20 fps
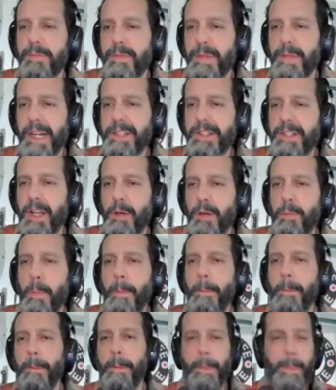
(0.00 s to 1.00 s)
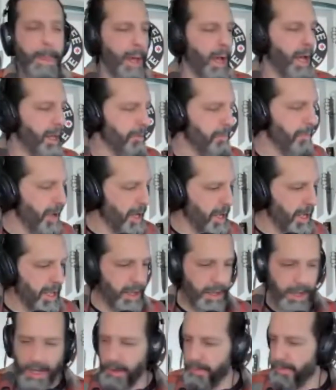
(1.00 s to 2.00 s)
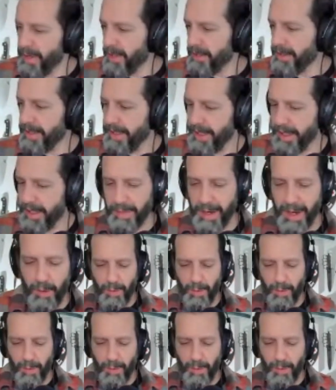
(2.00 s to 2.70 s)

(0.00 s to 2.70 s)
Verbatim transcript: Next up on my uh, belt in my